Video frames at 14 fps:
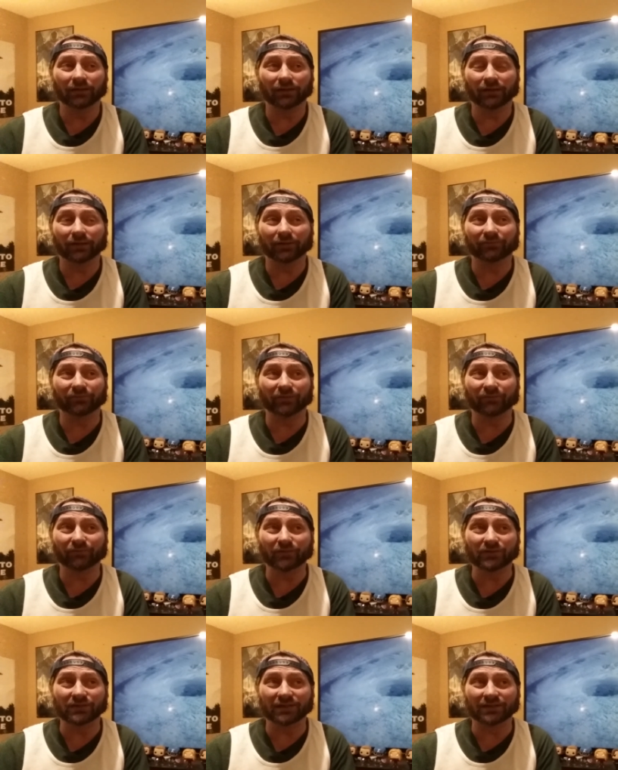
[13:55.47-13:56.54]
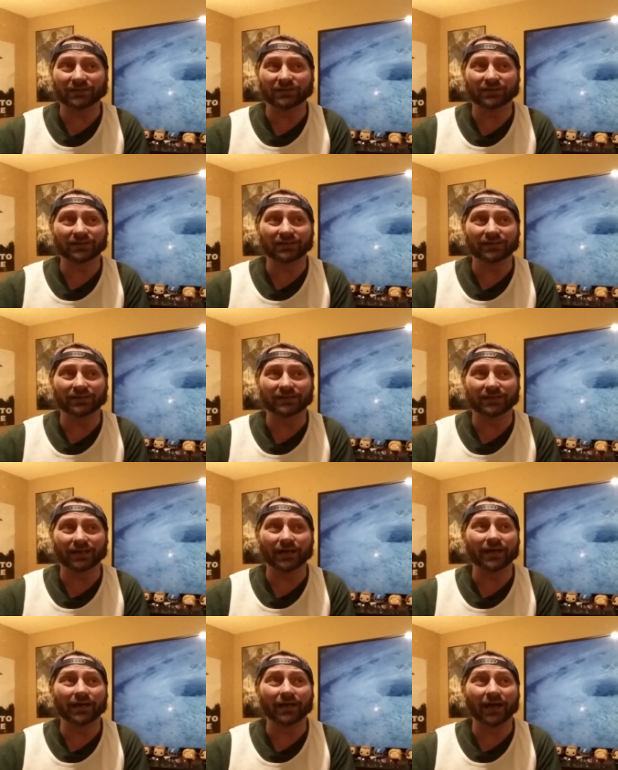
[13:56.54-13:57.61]
uh, for the first season, just because
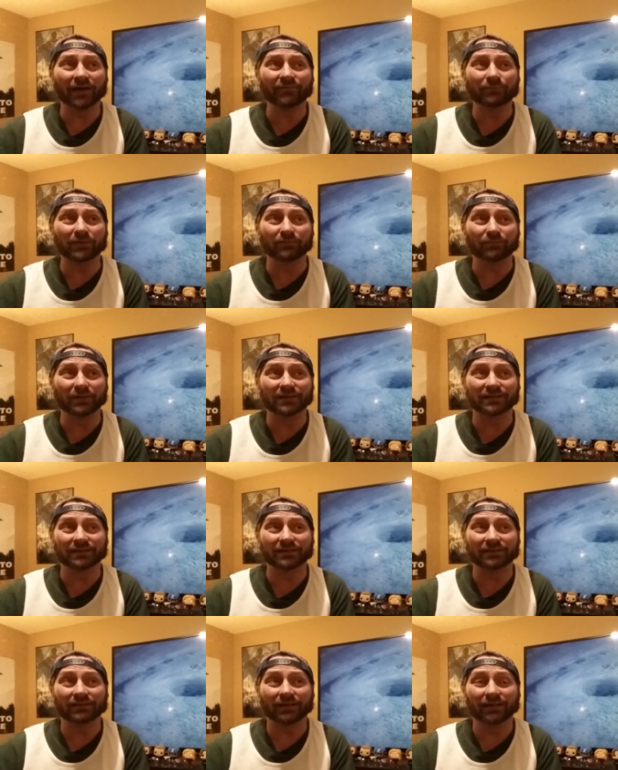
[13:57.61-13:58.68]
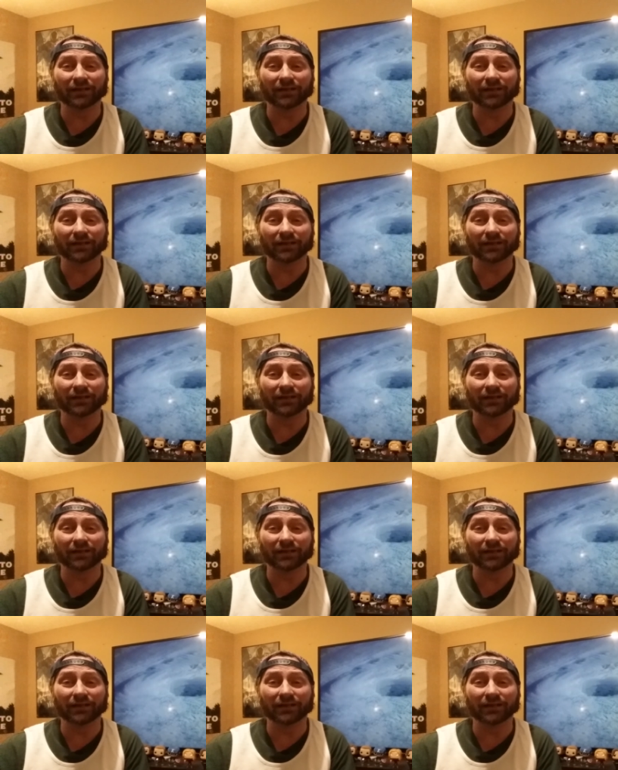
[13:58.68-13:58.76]
I've been busy